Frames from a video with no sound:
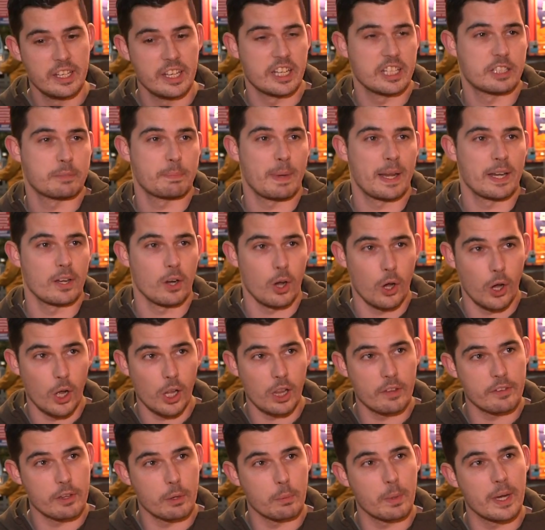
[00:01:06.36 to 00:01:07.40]
You can spend
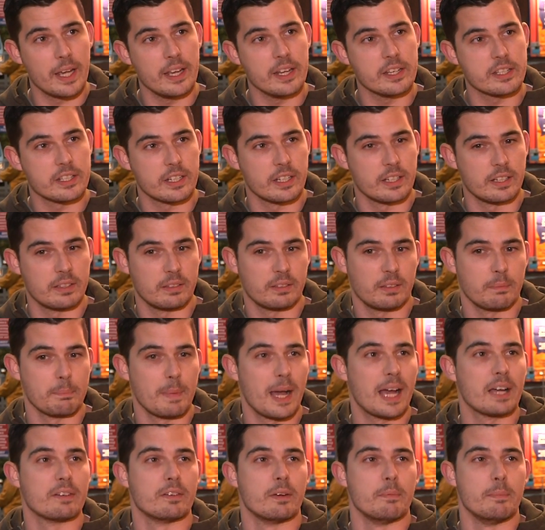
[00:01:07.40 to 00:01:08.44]
all your wage in a
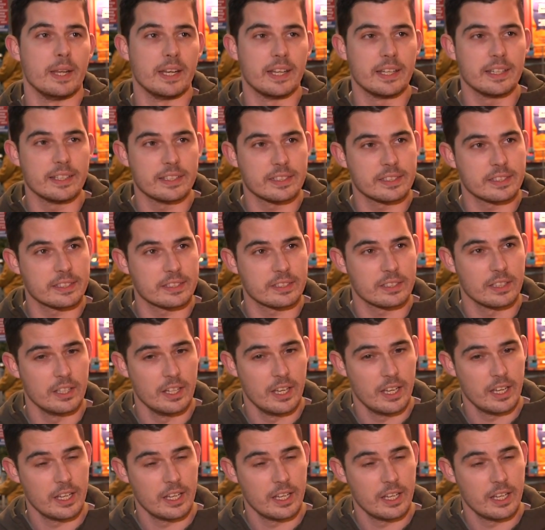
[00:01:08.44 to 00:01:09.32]
matter of minutes.